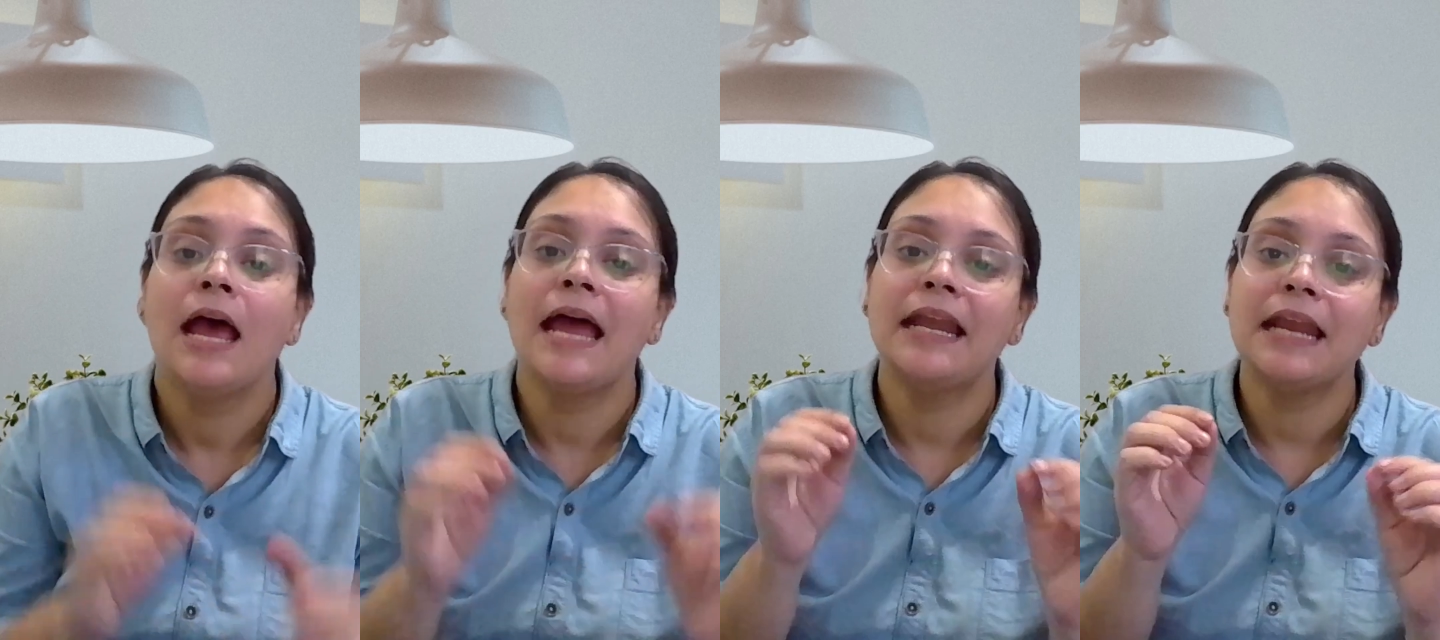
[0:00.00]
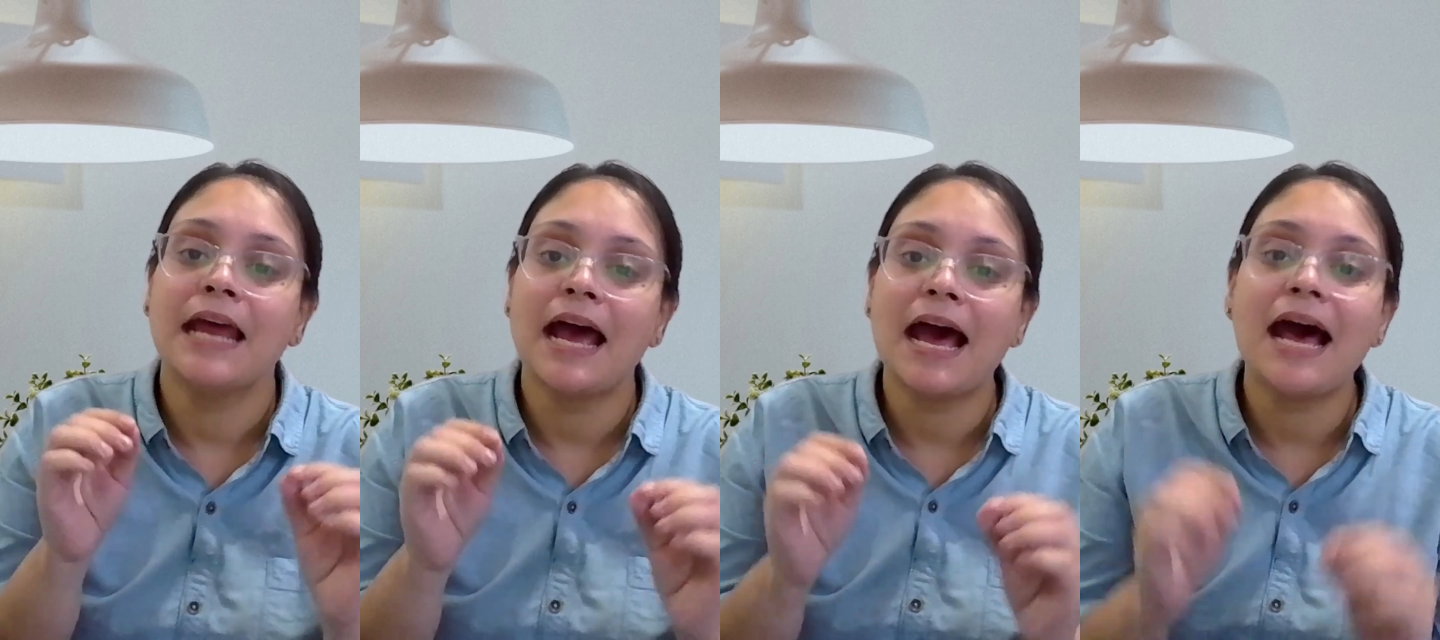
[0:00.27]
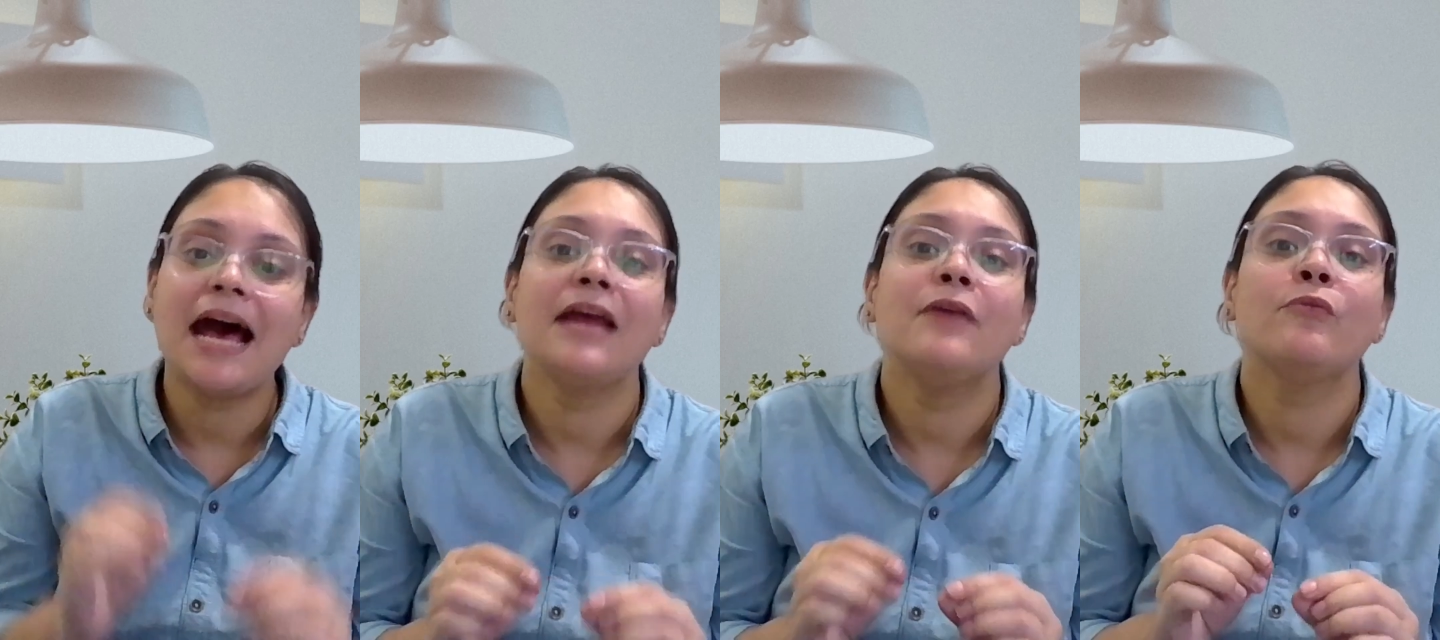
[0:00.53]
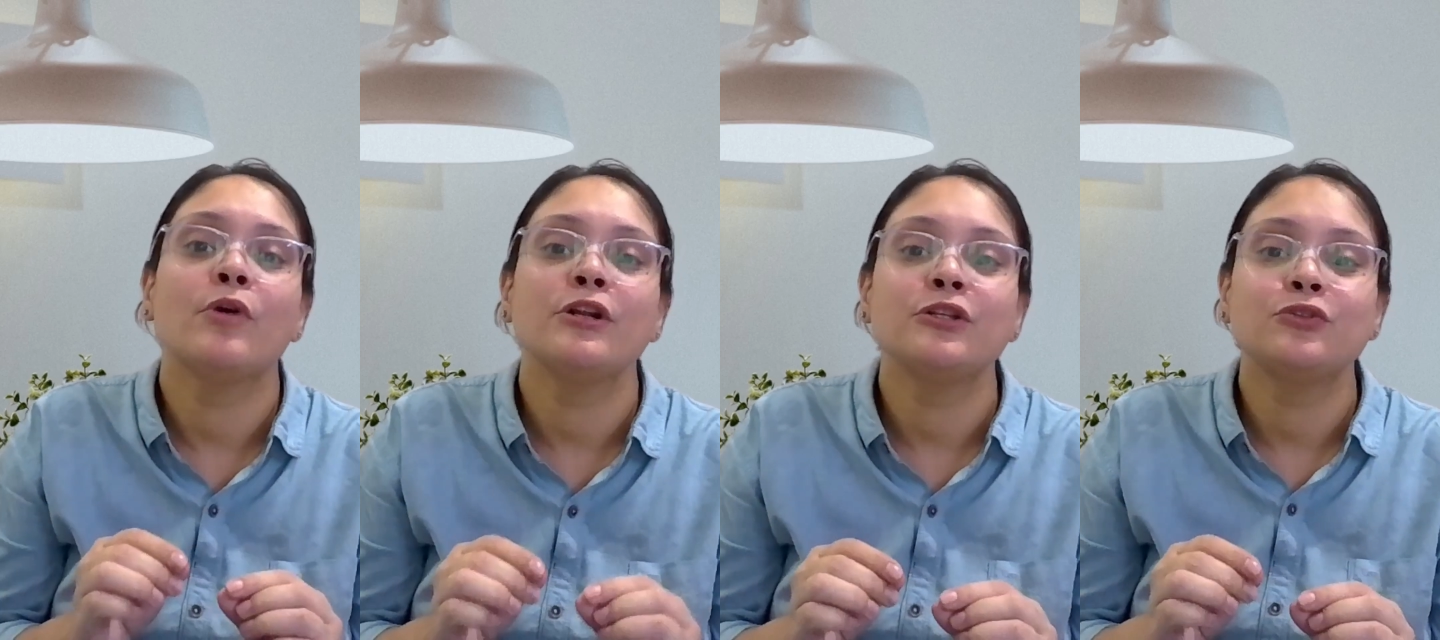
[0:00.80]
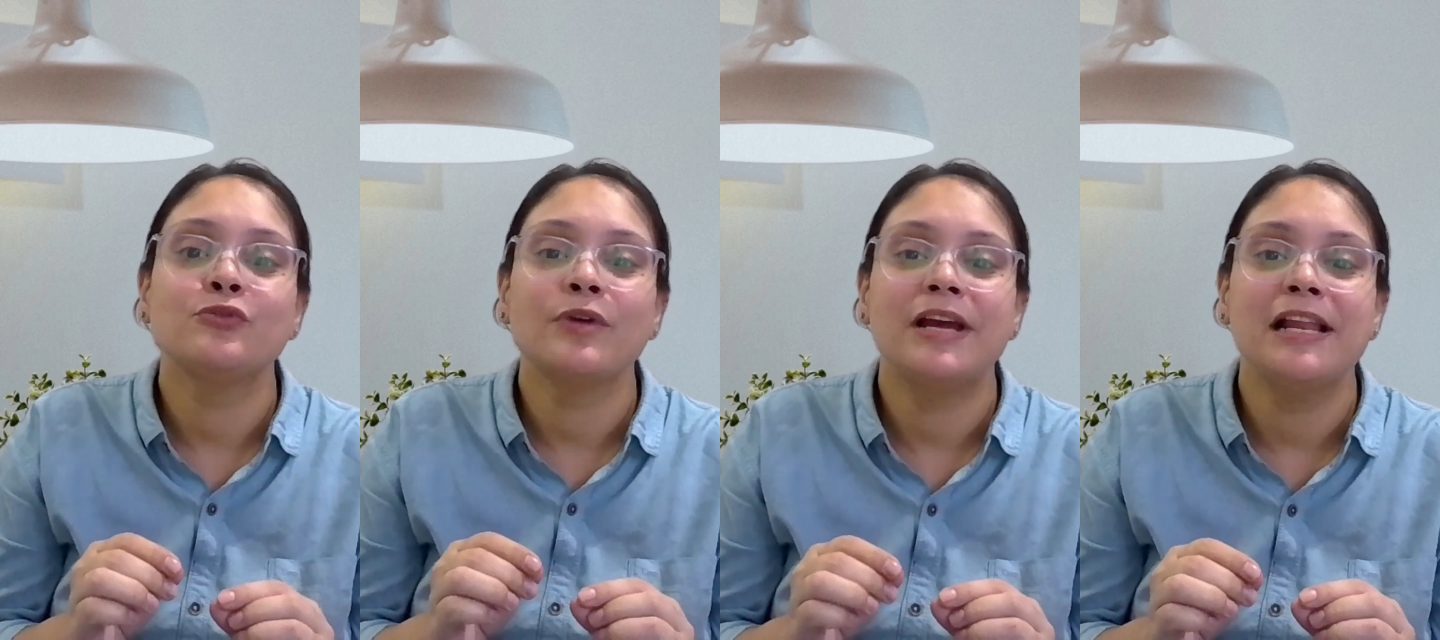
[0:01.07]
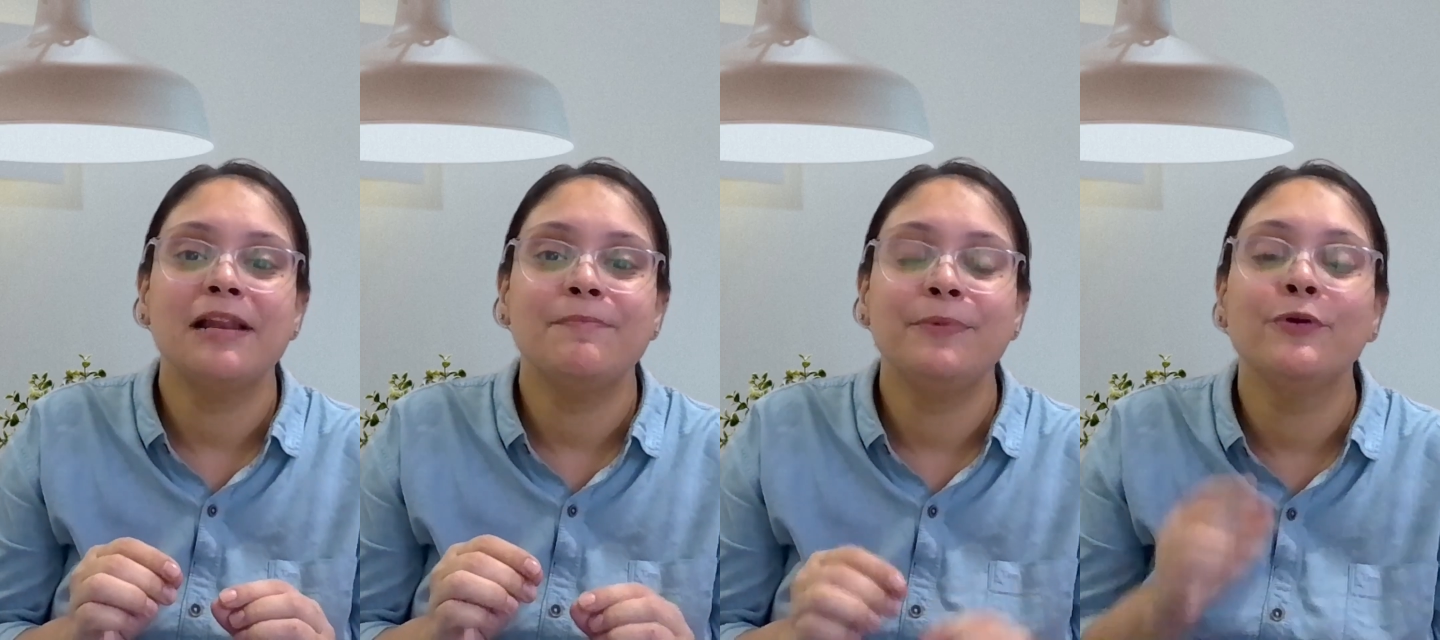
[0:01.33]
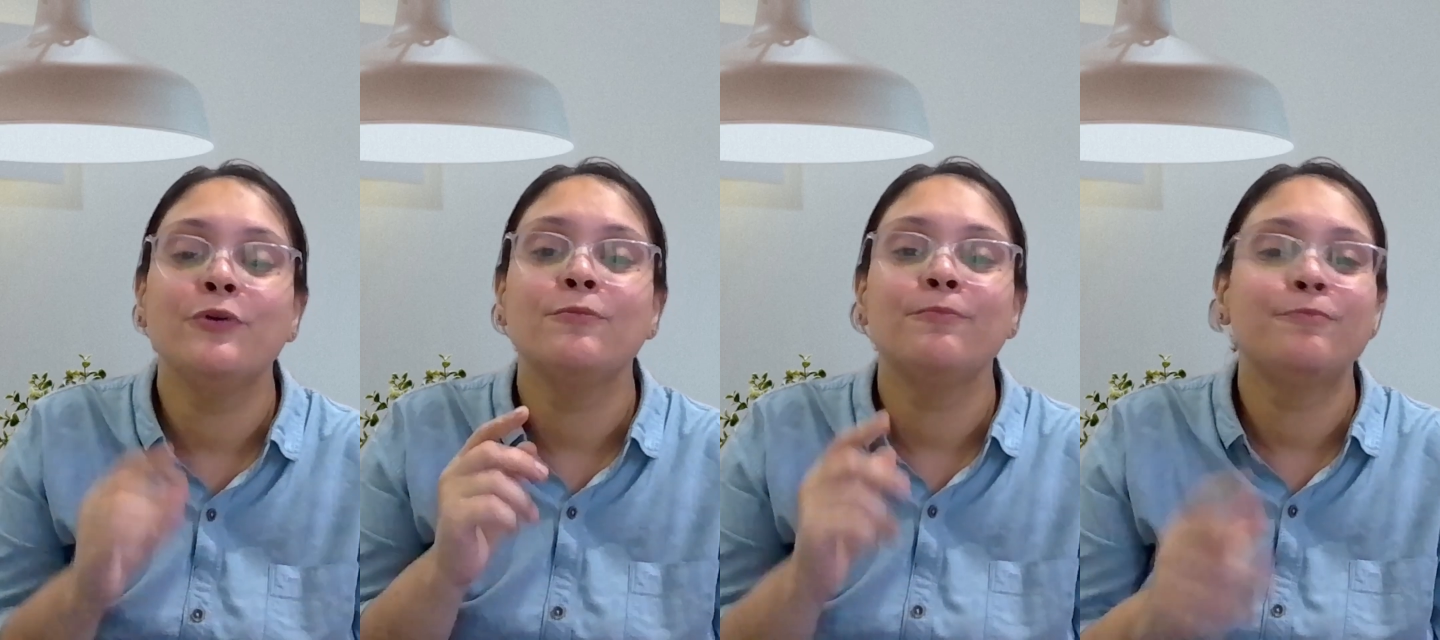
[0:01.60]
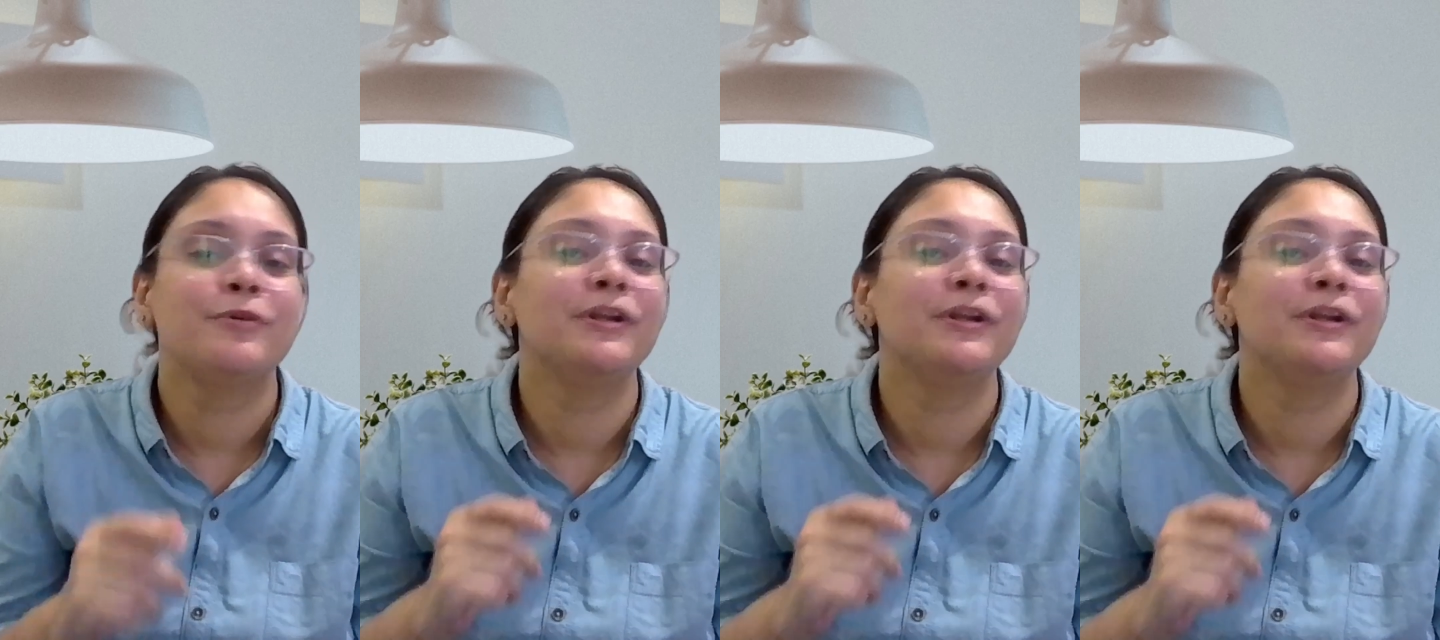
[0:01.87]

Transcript: And I want to help you